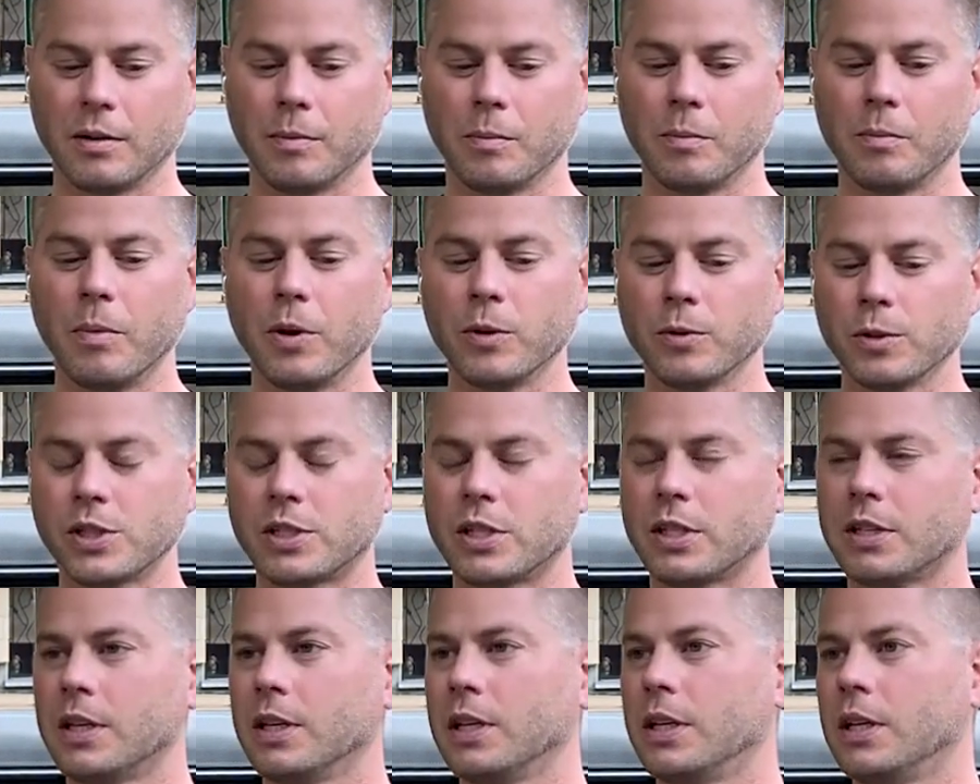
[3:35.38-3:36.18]
most
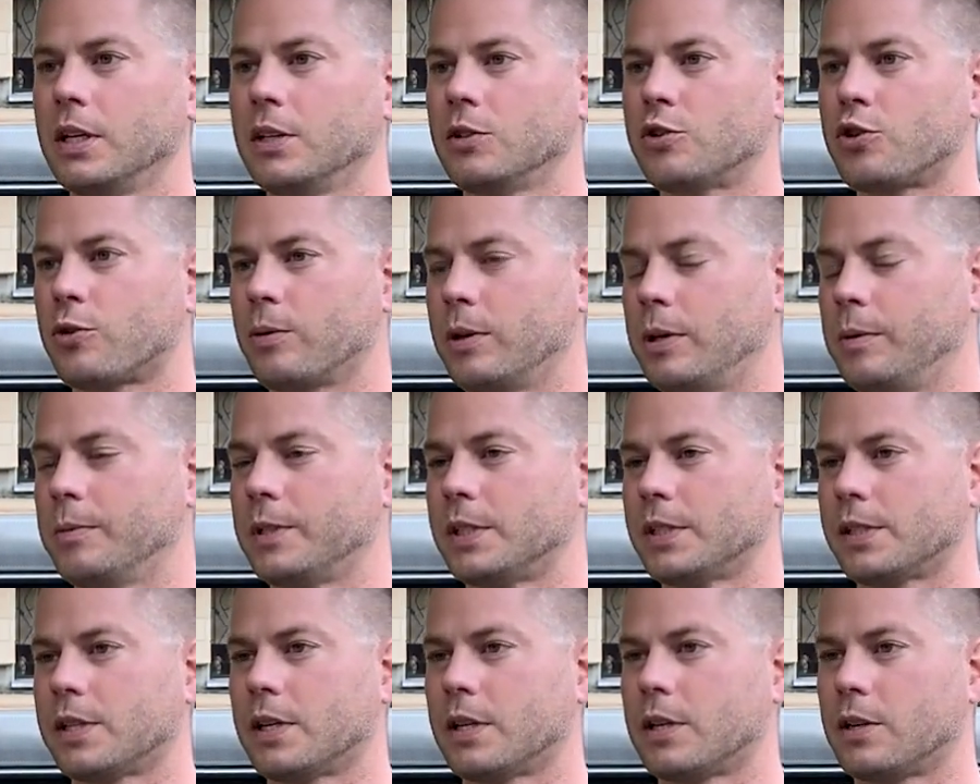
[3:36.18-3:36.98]
of the
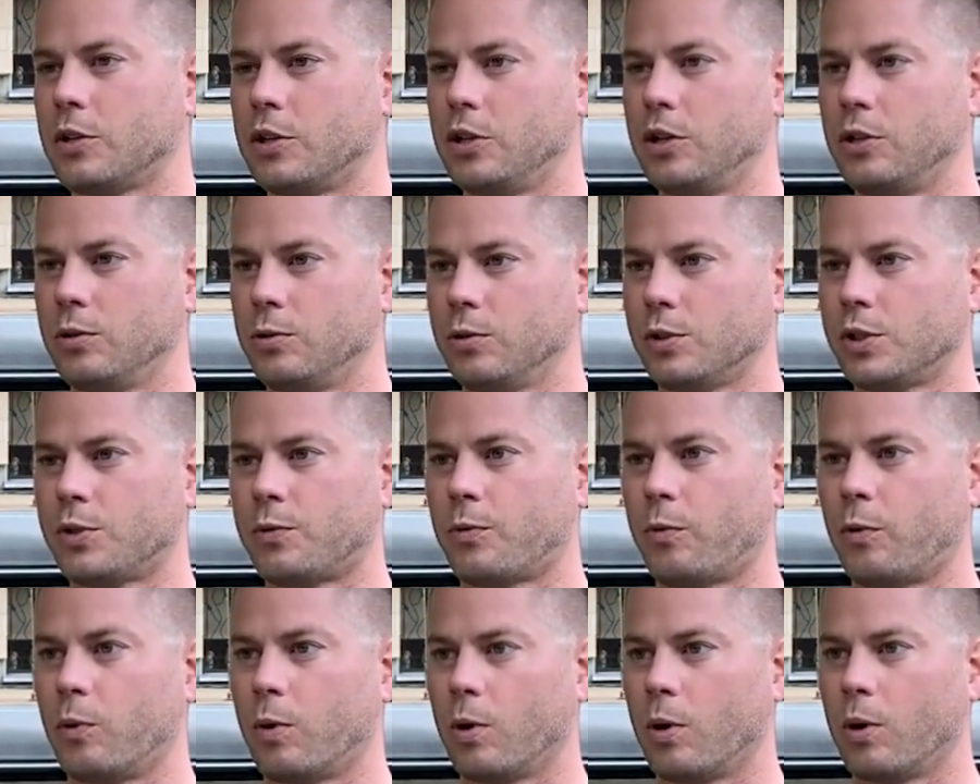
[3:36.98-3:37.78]
treatments that are used
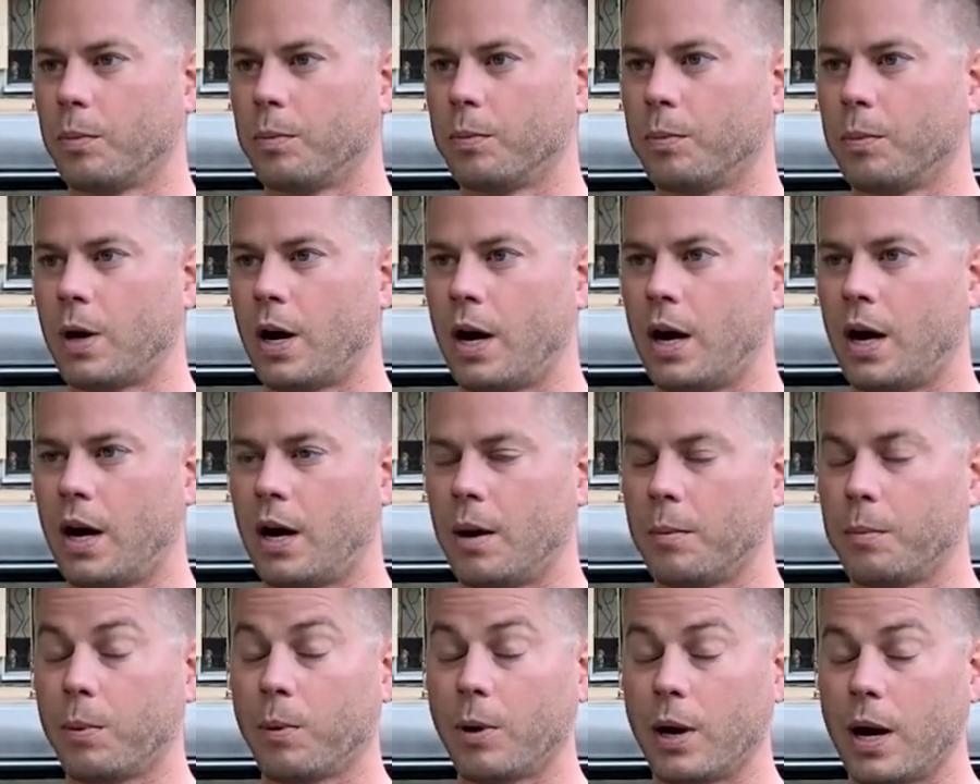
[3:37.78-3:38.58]
for
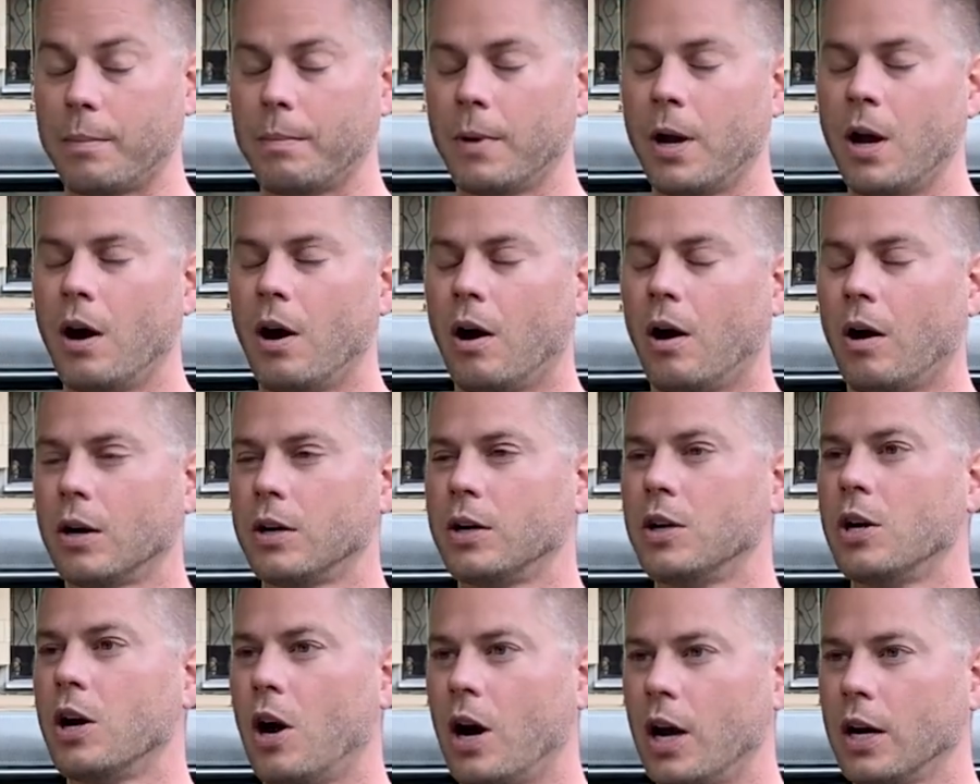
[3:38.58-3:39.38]
PrEP are
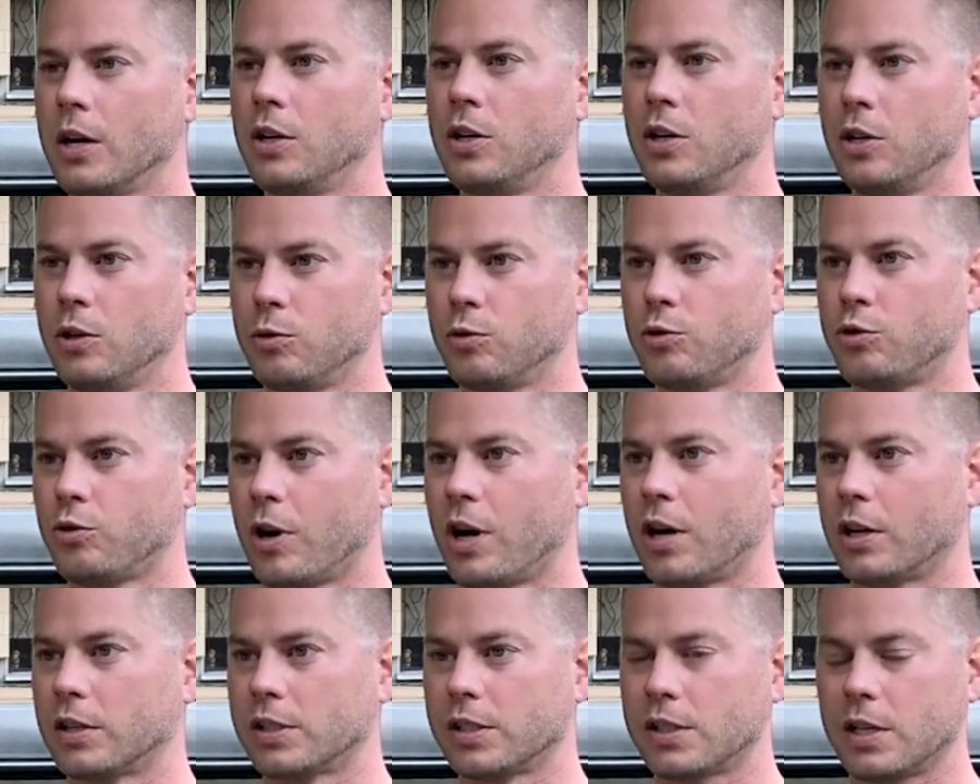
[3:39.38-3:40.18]
not new
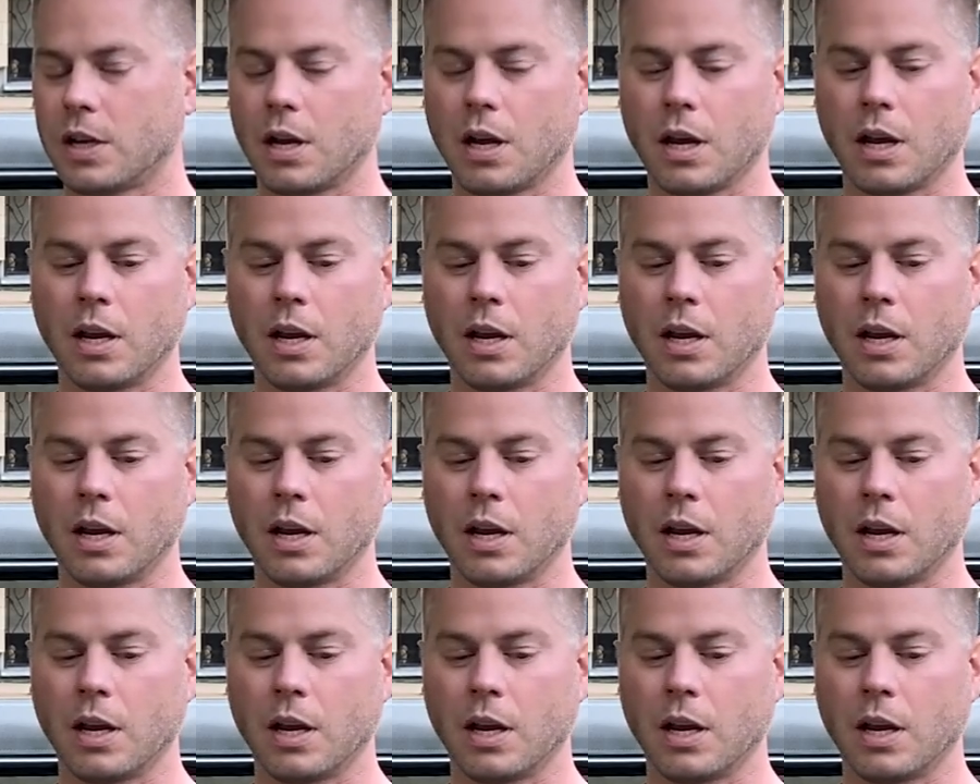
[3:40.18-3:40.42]
drugs.